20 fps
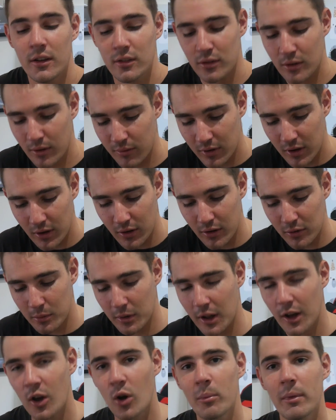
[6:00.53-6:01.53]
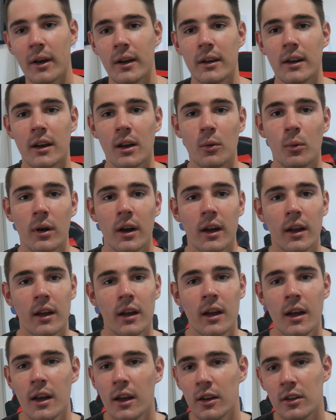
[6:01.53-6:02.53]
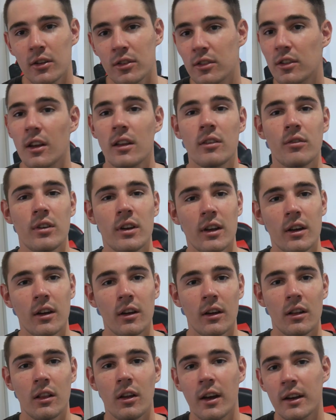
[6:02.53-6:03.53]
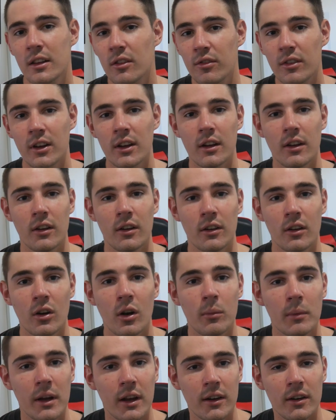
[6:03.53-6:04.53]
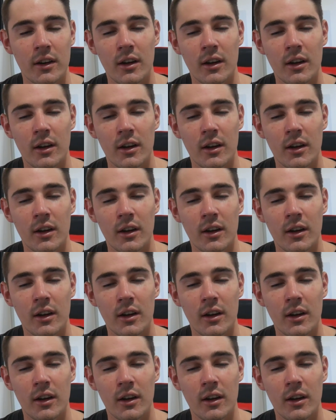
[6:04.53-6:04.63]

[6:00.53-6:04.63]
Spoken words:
So if you guys want to help out in any way, just share the video, like the video, comment